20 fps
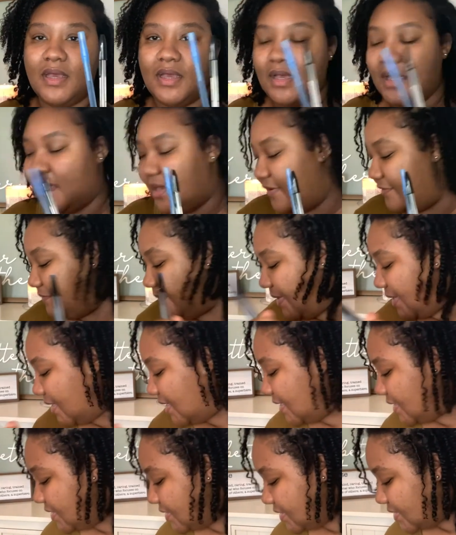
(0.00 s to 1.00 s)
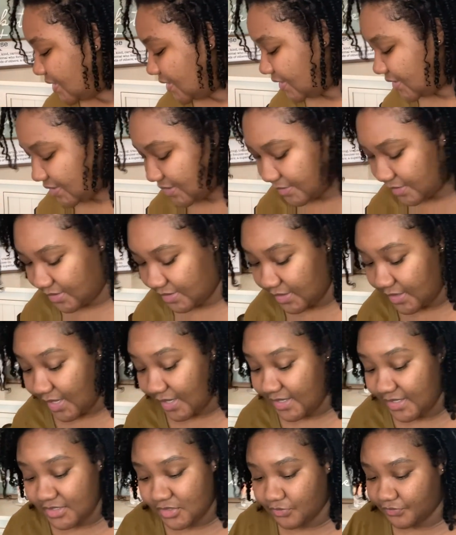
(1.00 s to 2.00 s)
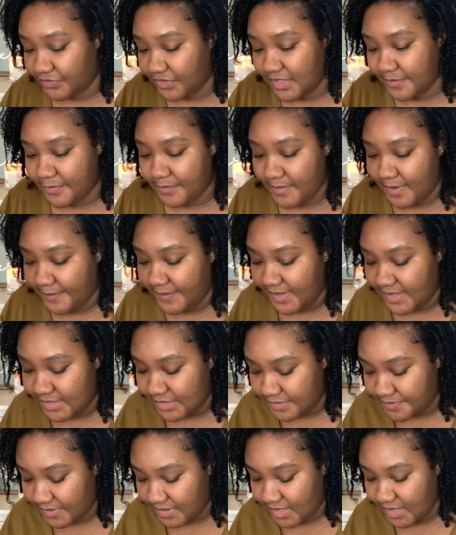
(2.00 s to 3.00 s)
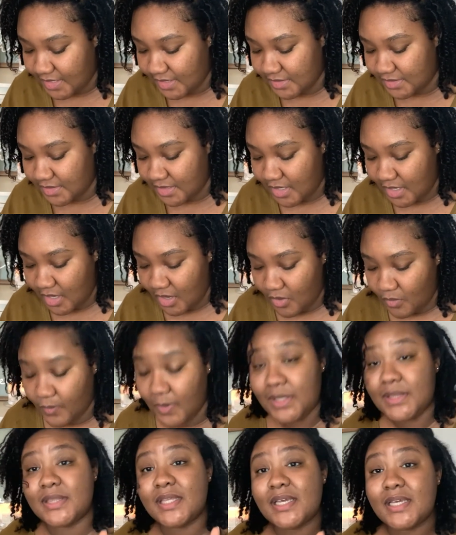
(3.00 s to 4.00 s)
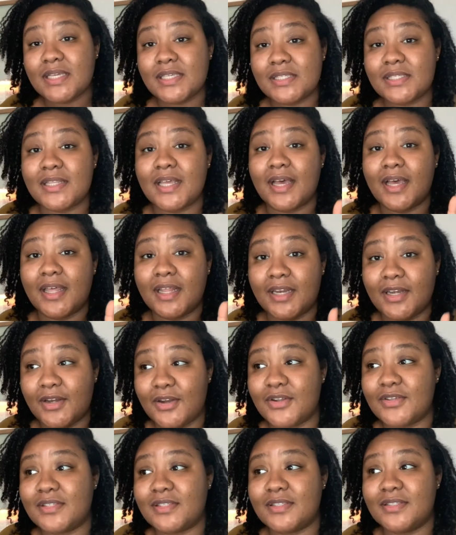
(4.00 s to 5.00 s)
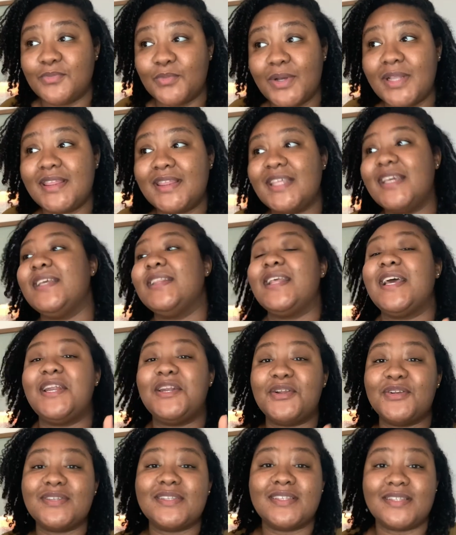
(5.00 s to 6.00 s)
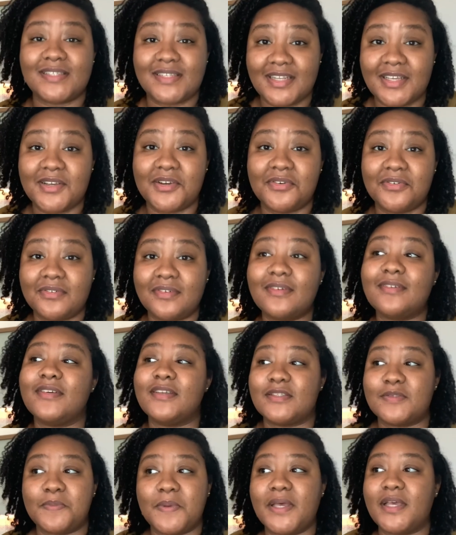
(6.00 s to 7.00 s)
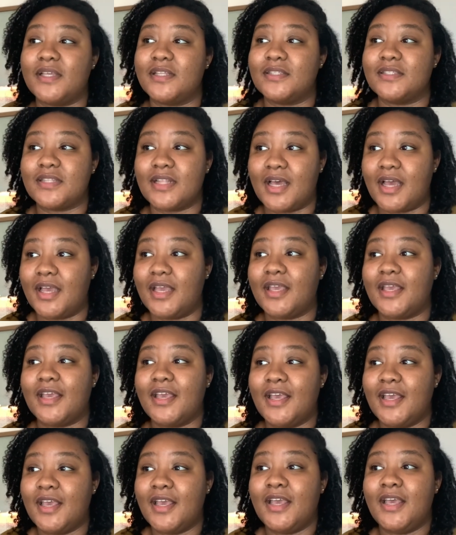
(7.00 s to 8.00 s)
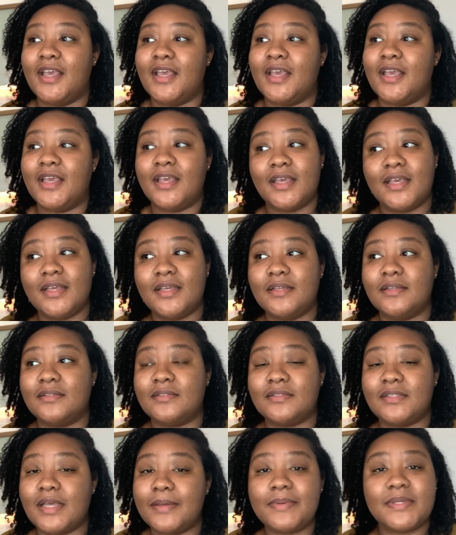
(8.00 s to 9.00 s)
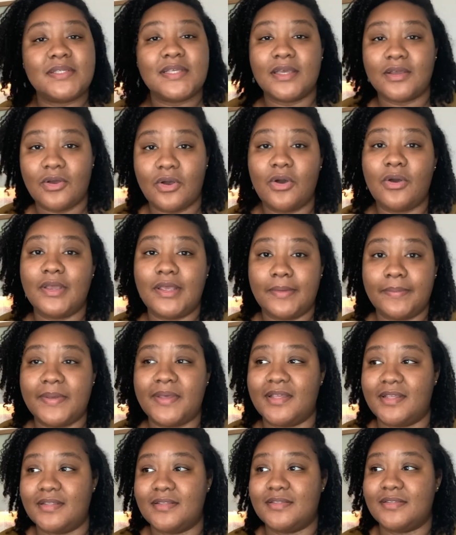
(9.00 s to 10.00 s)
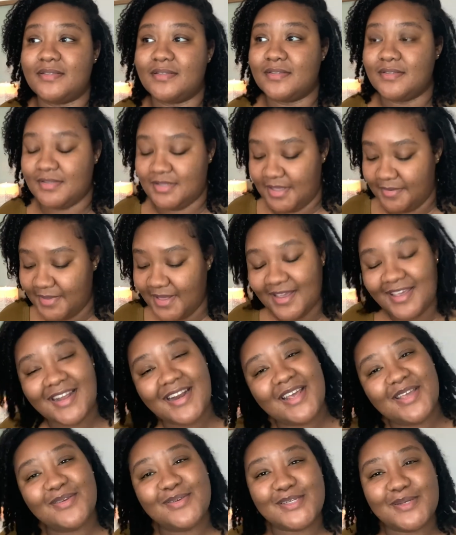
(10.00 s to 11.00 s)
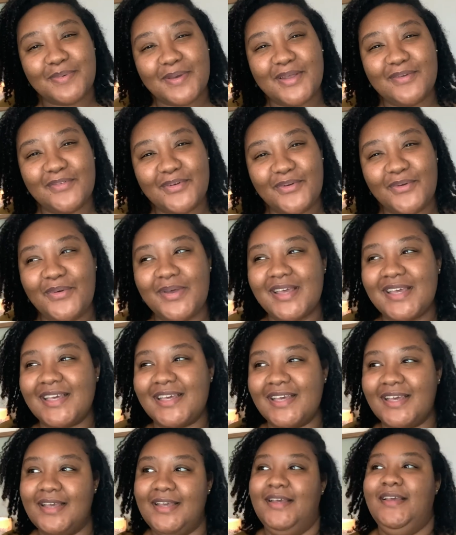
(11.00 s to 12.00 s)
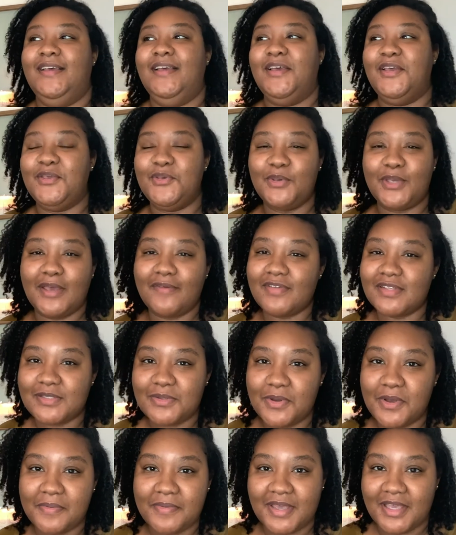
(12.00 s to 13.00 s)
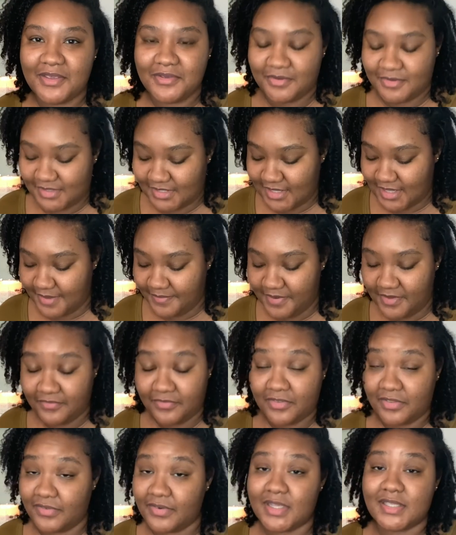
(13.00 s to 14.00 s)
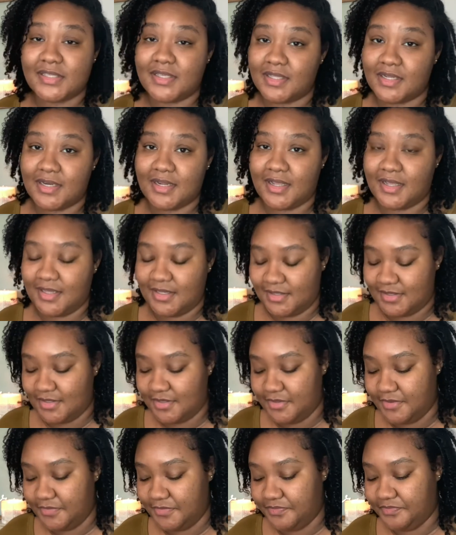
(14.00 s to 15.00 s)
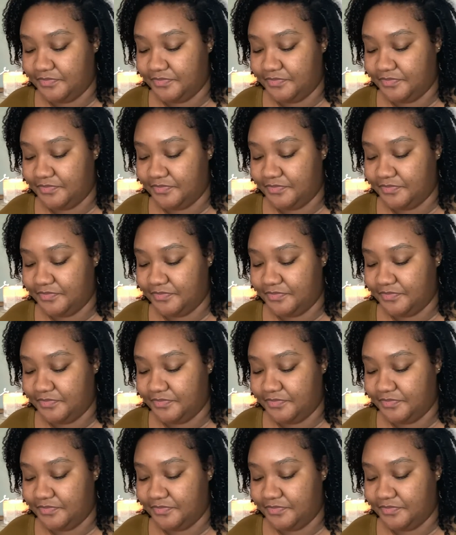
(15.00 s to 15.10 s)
I have pens. I need to get, I need to re my pens because one things that nurse, one thing that nurses steal is pens. Like they be taking all your pens. They be like, can I use your pen real quick? you give it to them and you don't see that pen for the rest of the day. So